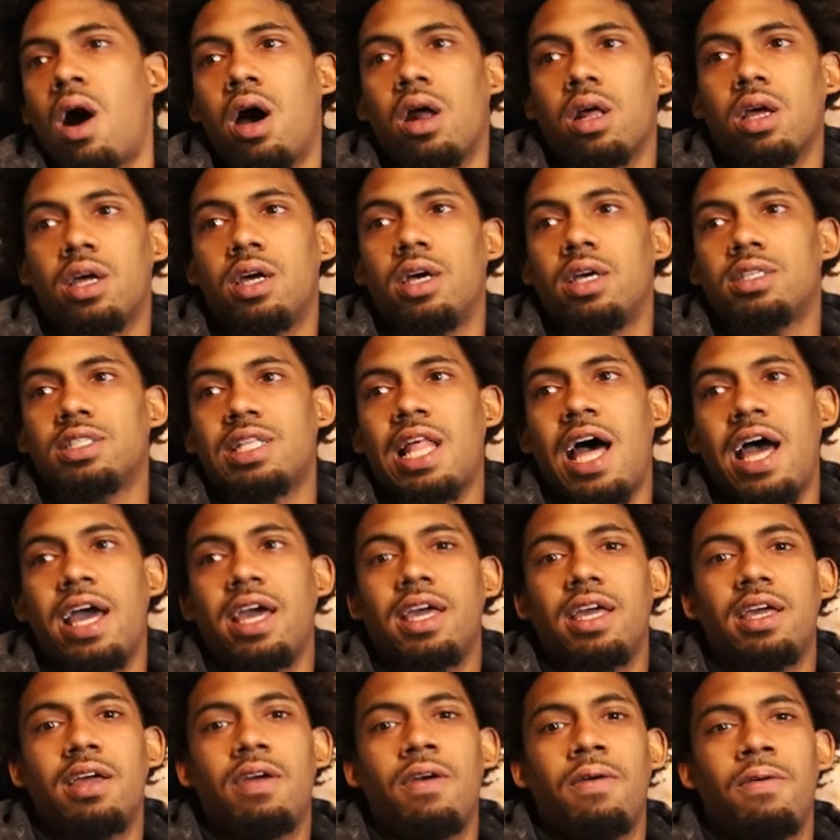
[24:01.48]
model because yeah.
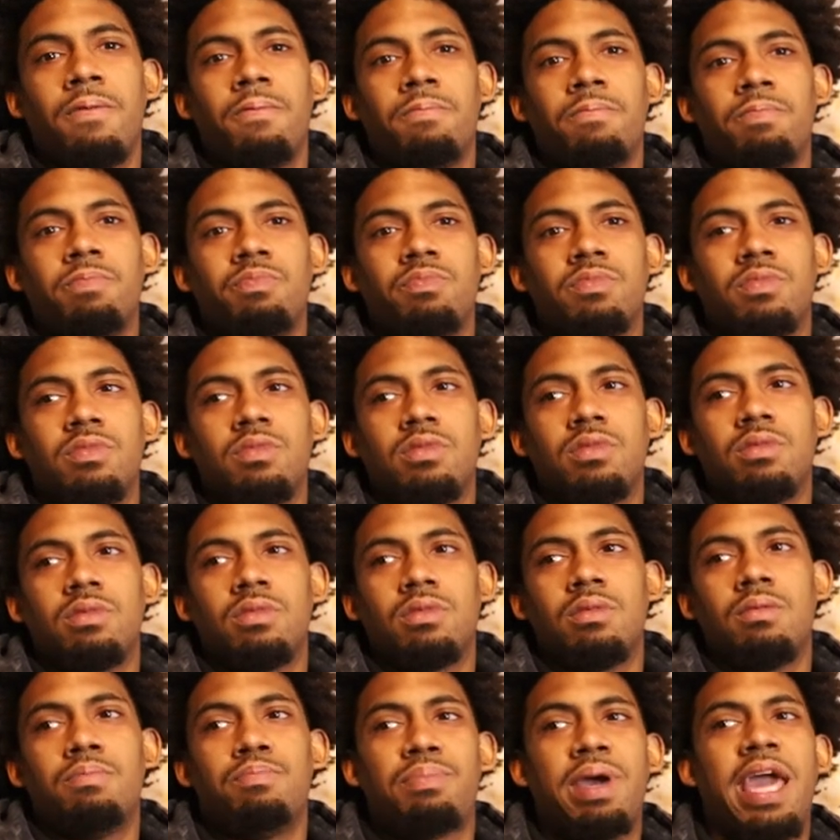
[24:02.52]
like.
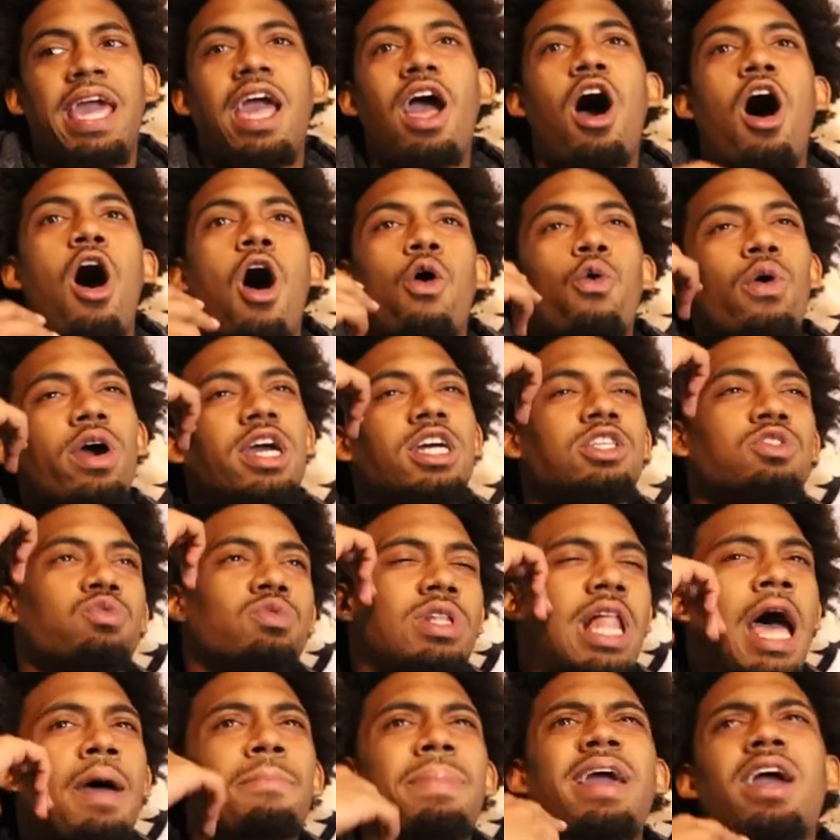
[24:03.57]
Bay always
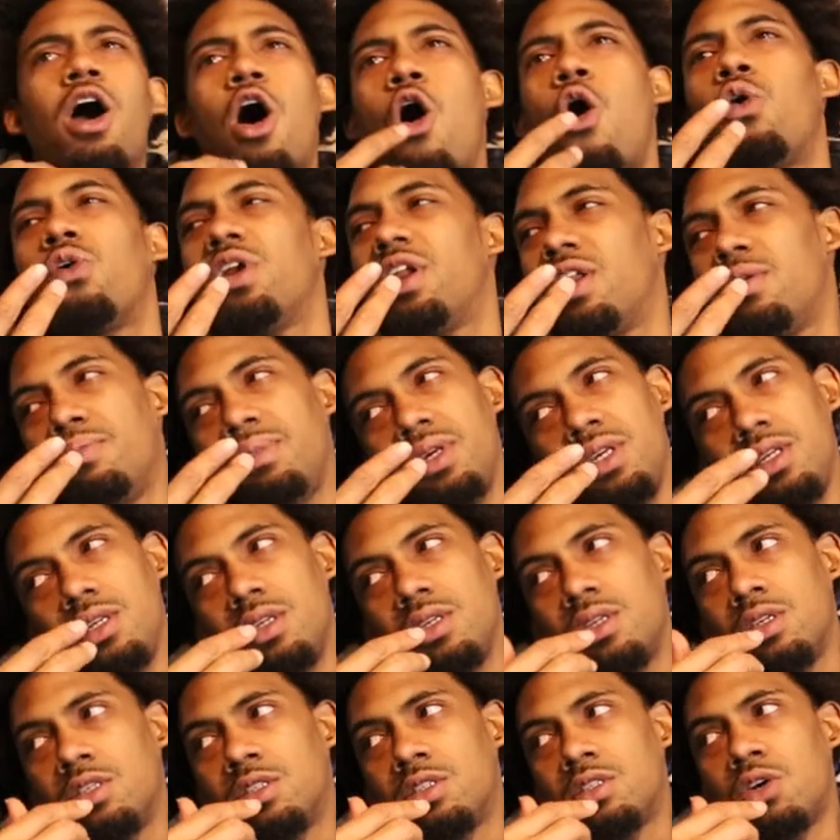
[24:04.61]
like Bay older than me,
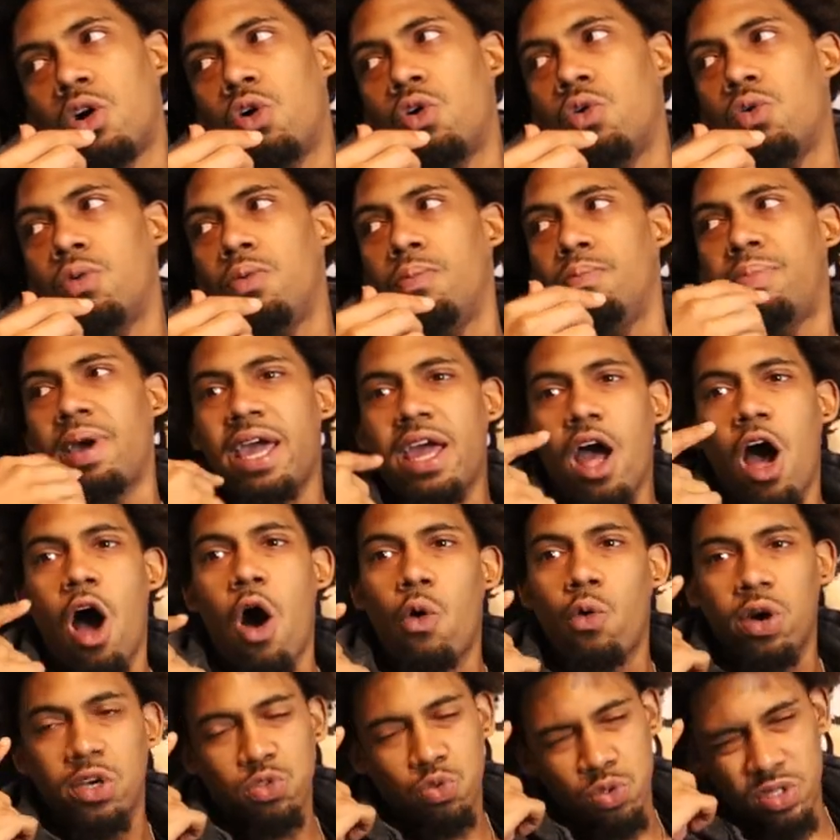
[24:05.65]
yeah, so yeah. Bay
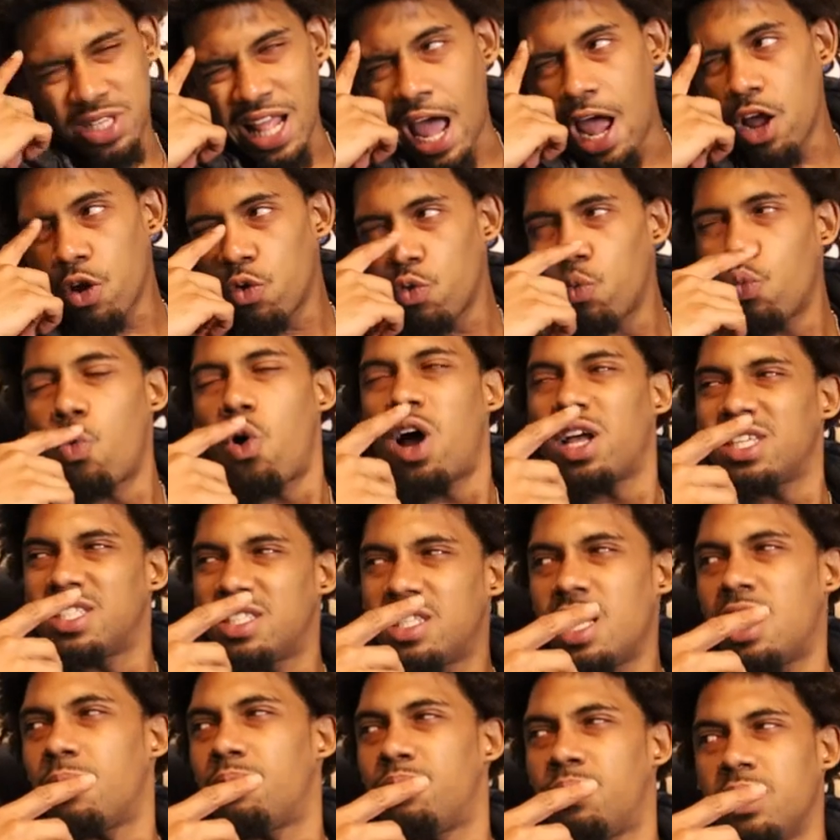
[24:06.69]
always was like one
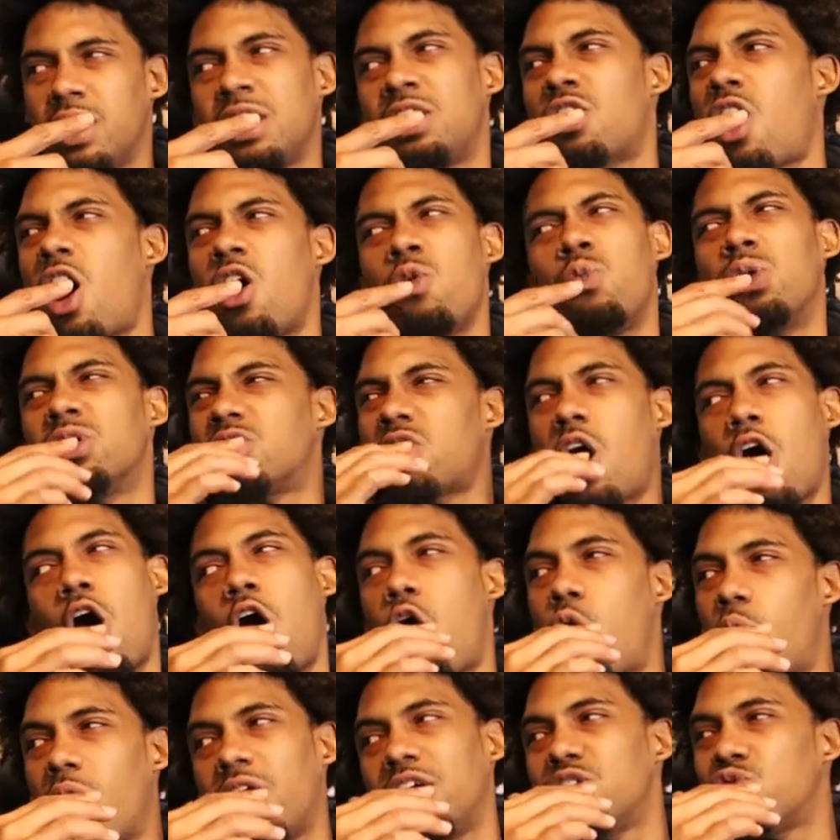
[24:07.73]
step, but he, he was
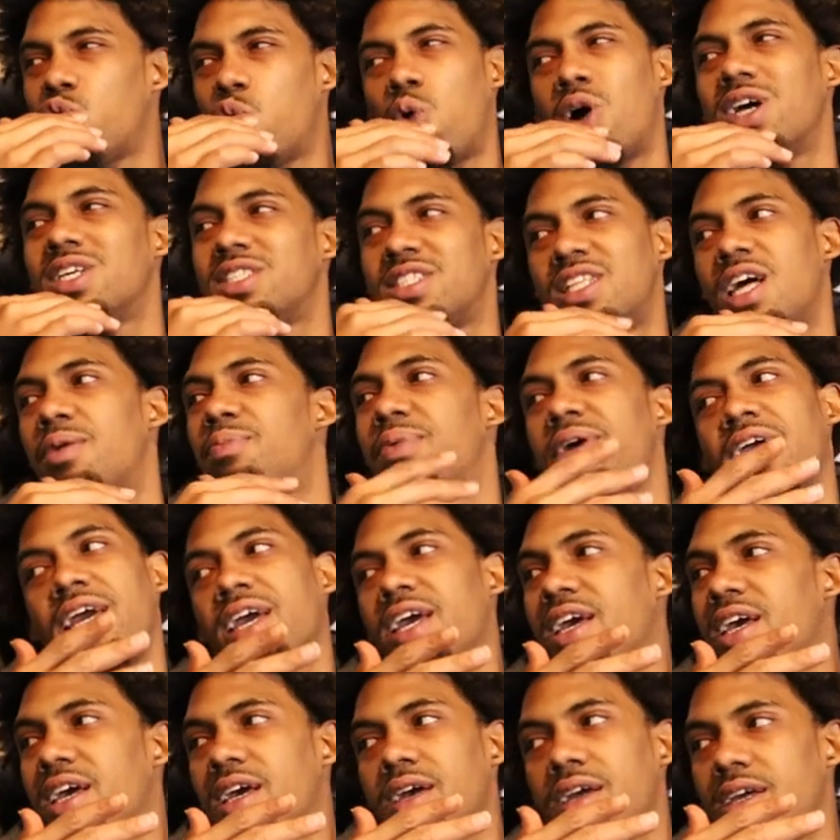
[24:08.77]
always one step yeah,
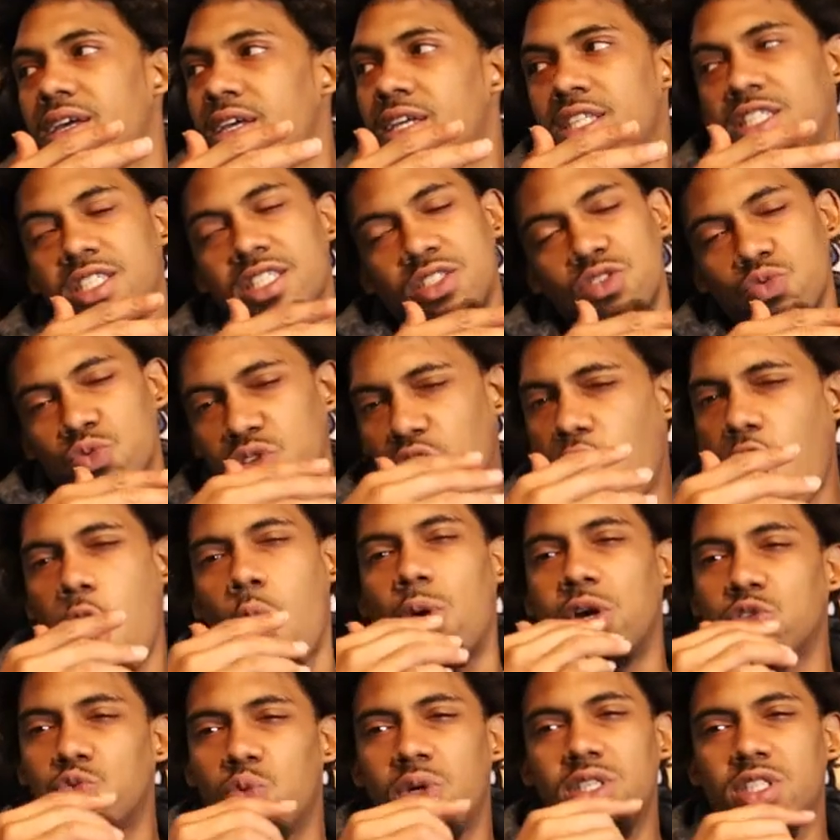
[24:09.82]
ahead. He just was
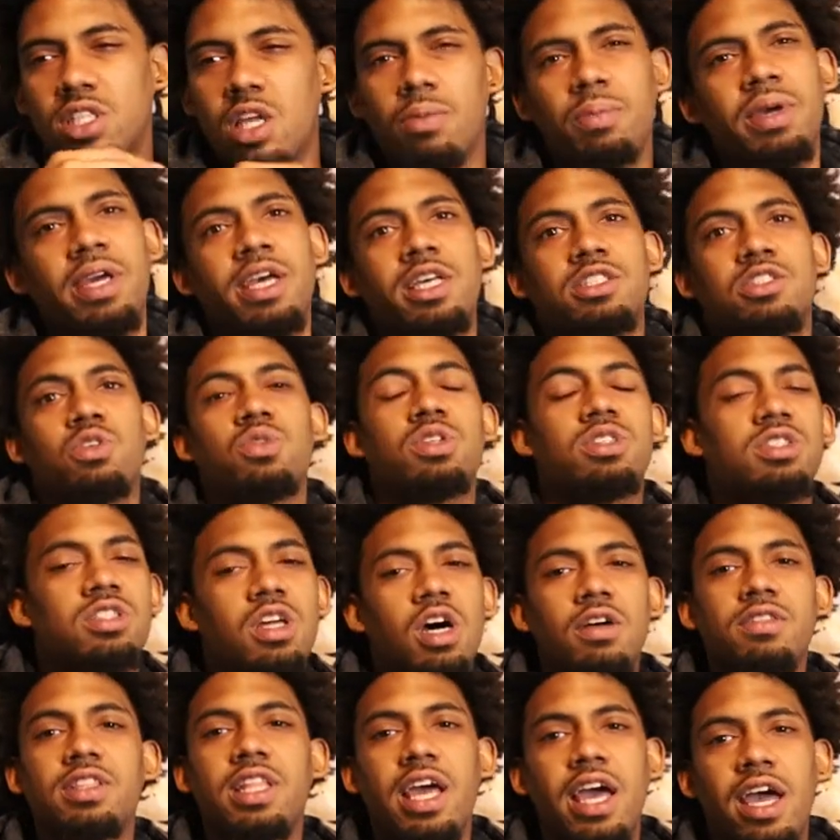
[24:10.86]
always one step ahead. So the
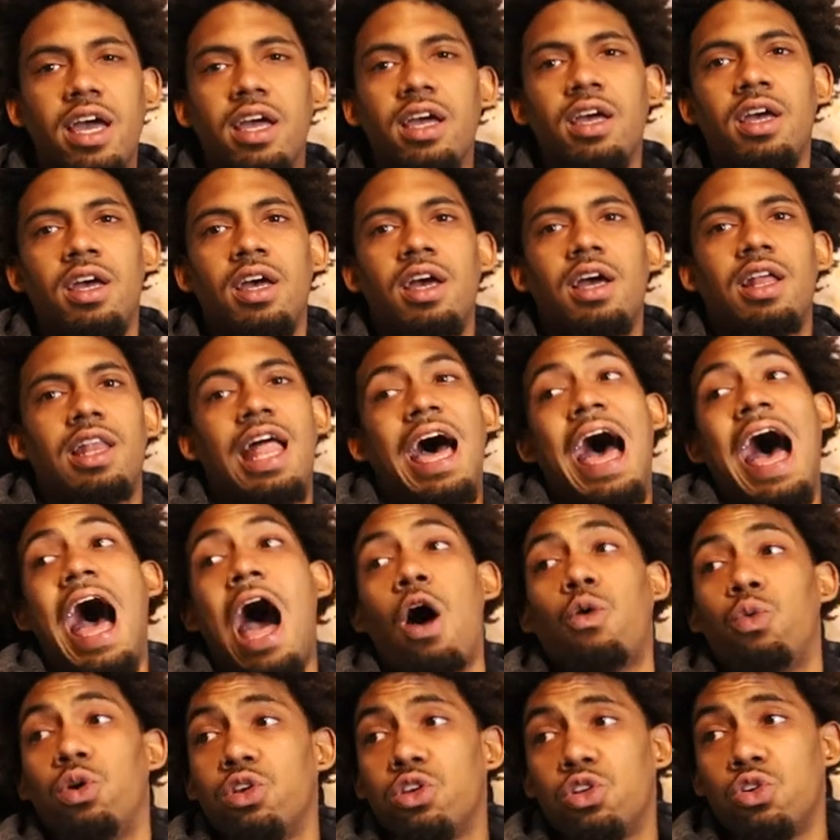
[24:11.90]
stuff that like
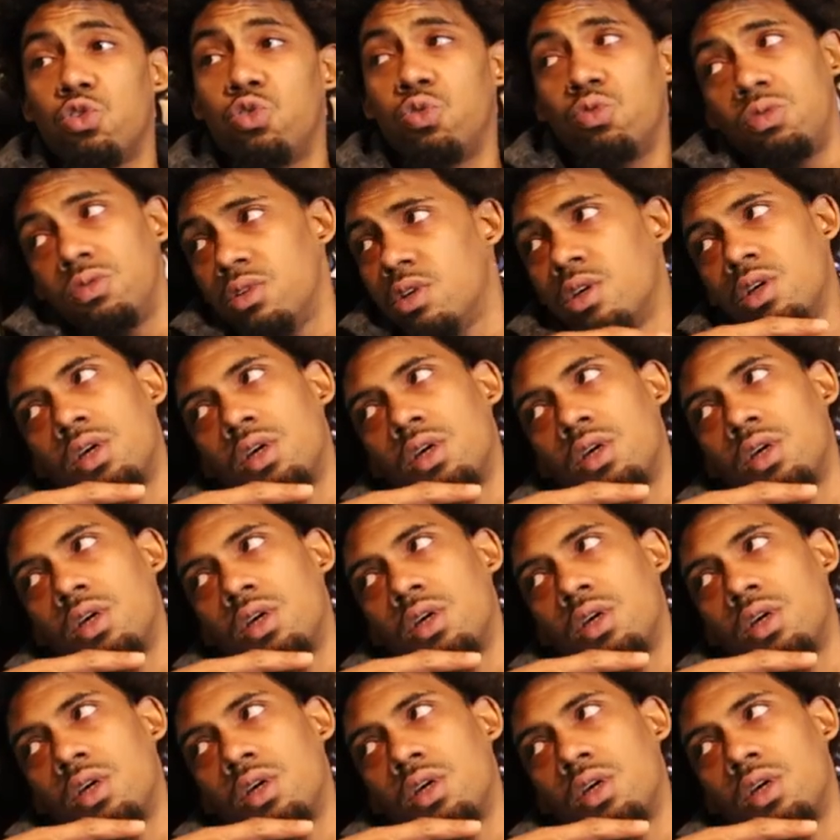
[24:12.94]
I would do,